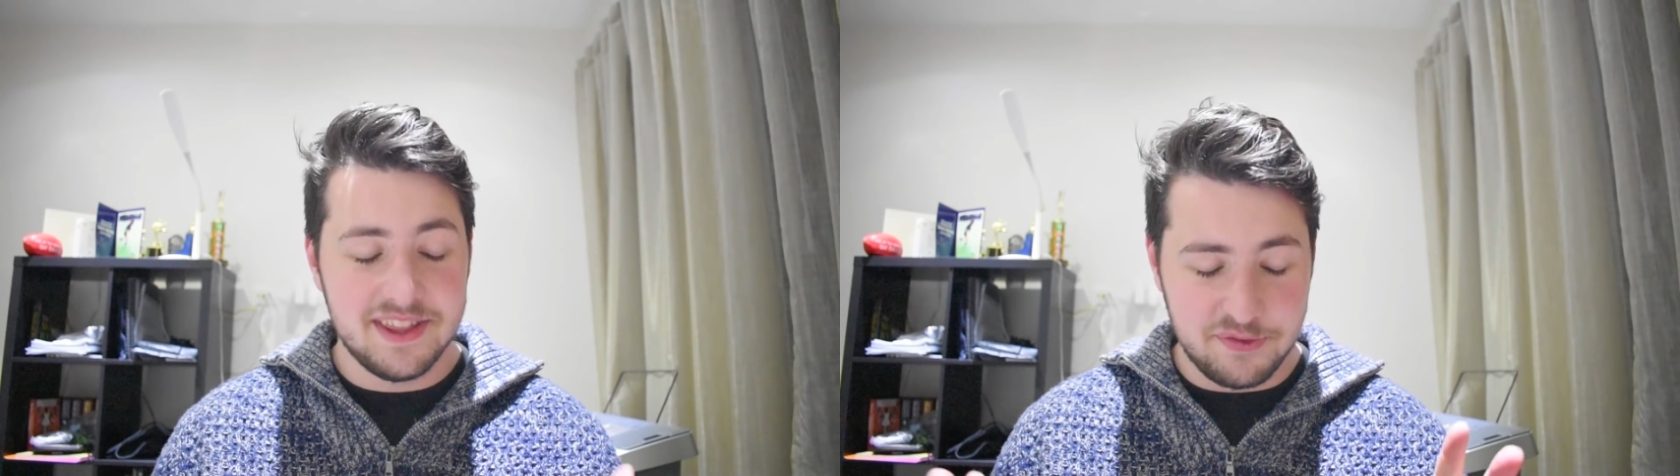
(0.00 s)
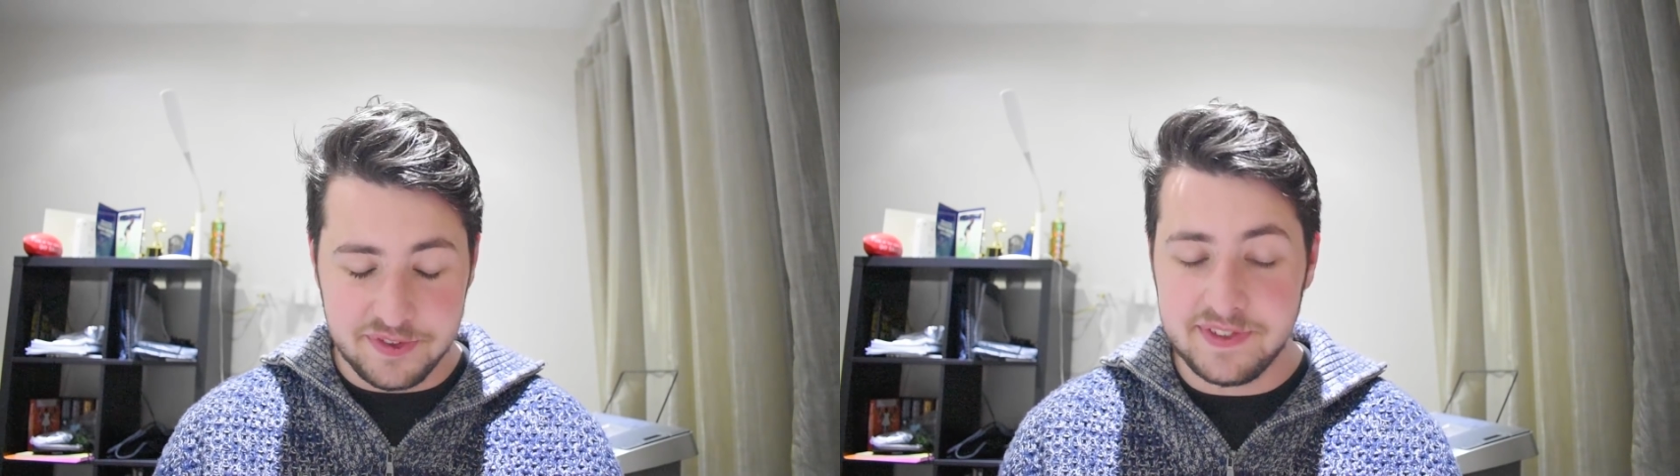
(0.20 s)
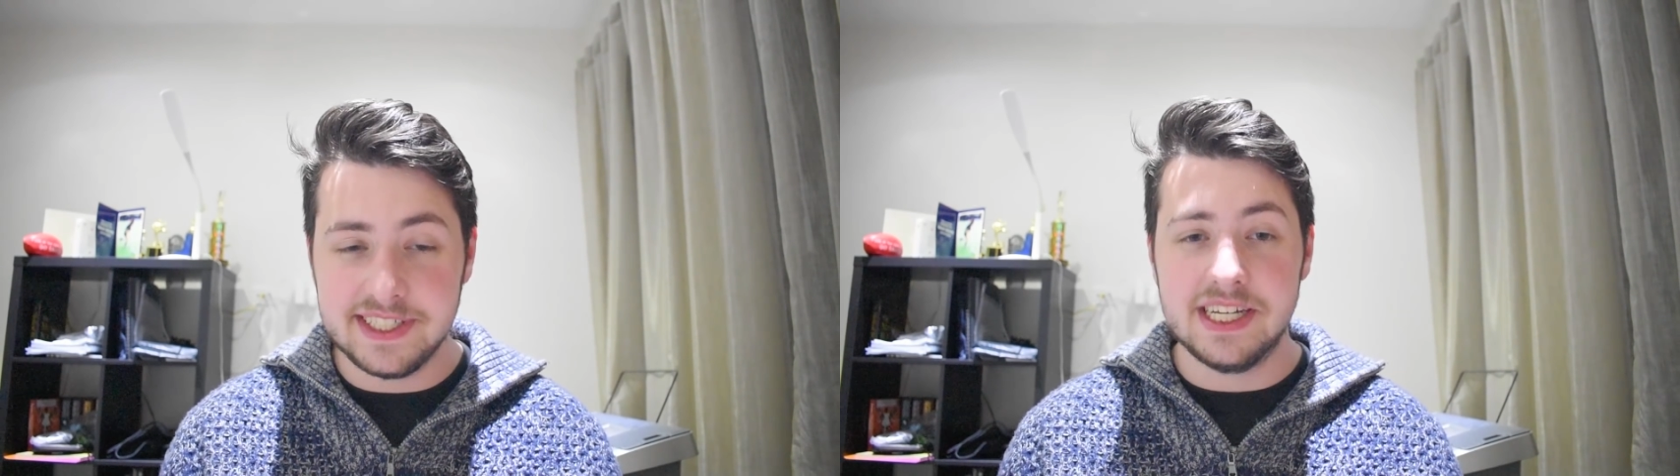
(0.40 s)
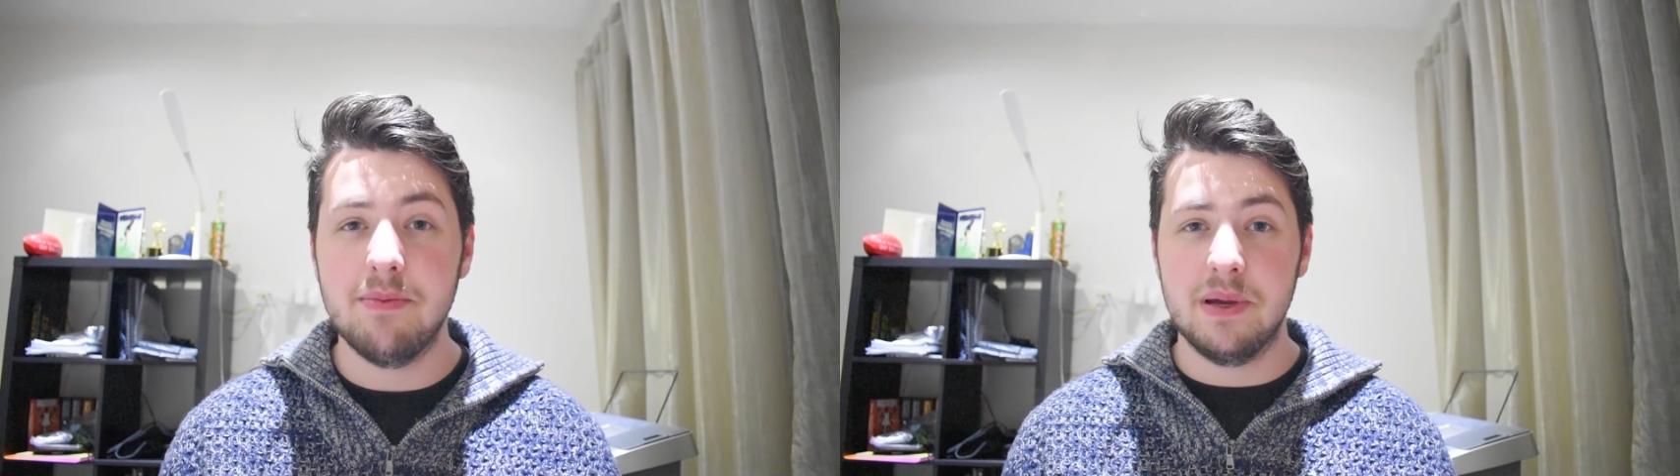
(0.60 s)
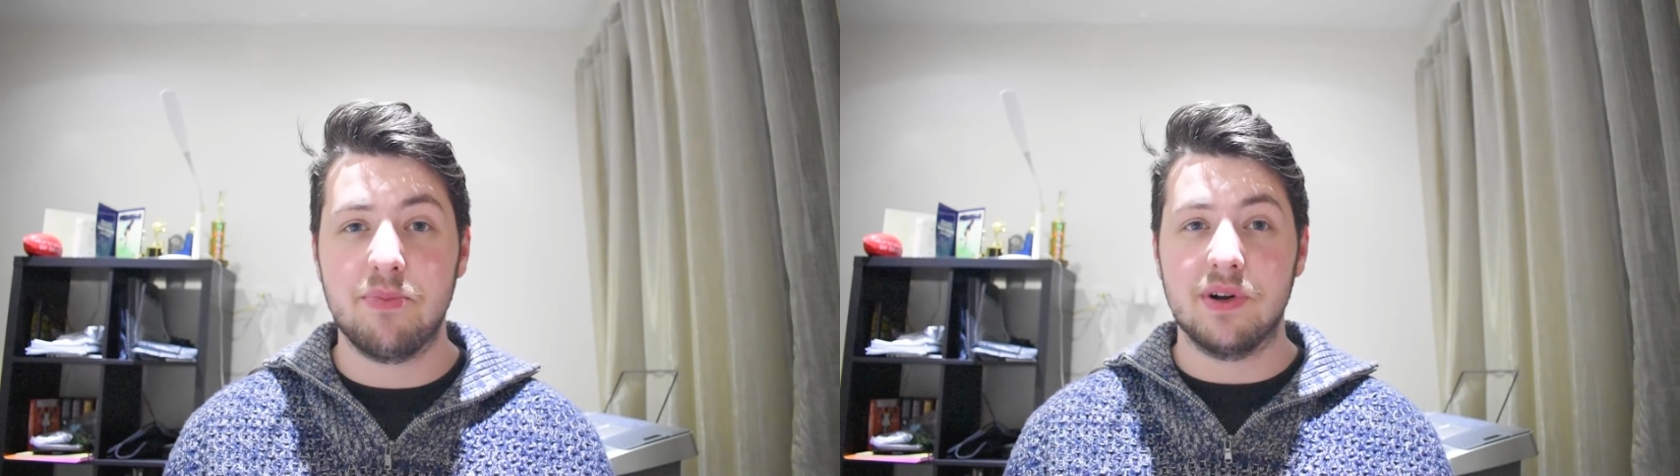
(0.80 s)
the
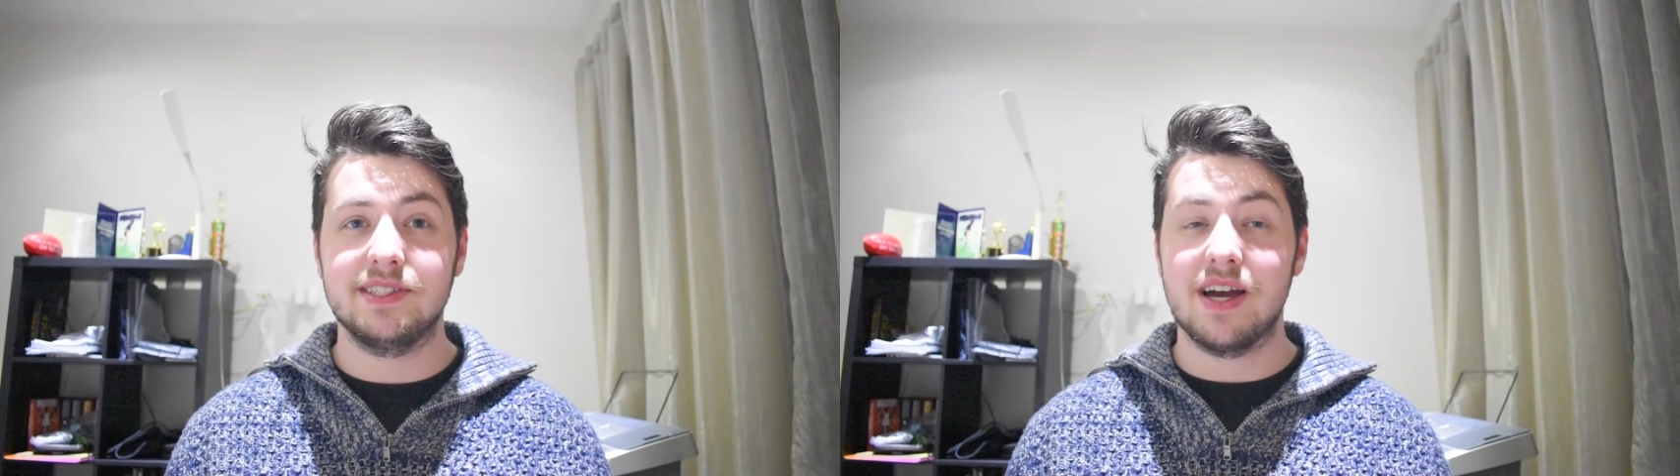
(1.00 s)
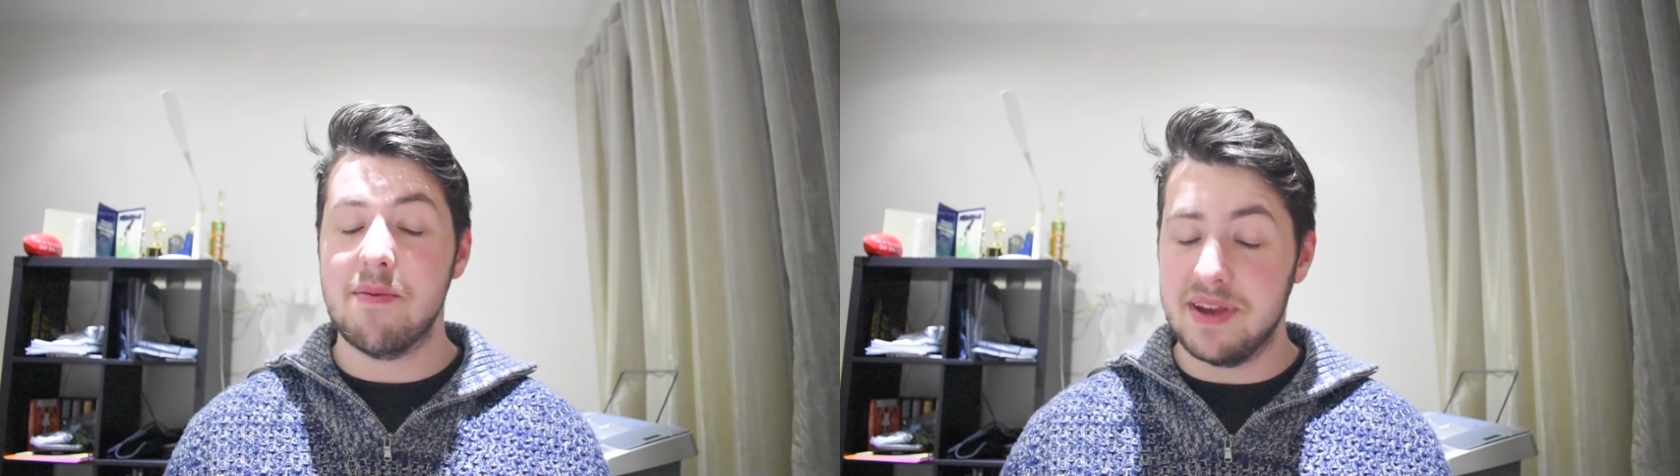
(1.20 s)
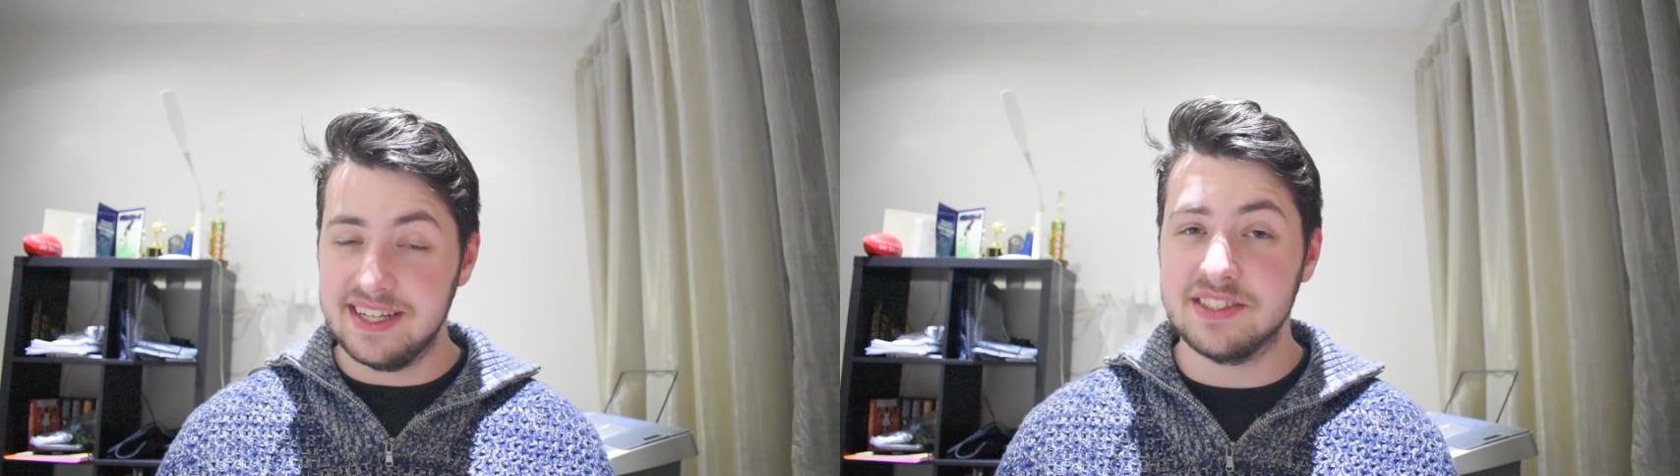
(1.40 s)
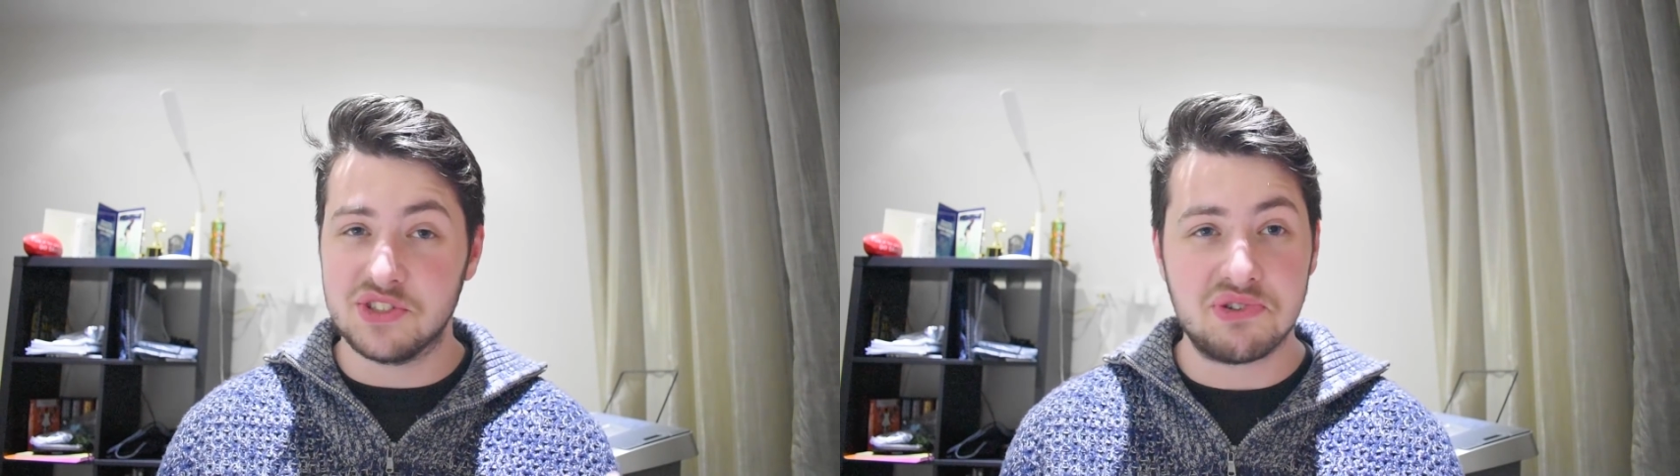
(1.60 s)
50TP prototype is a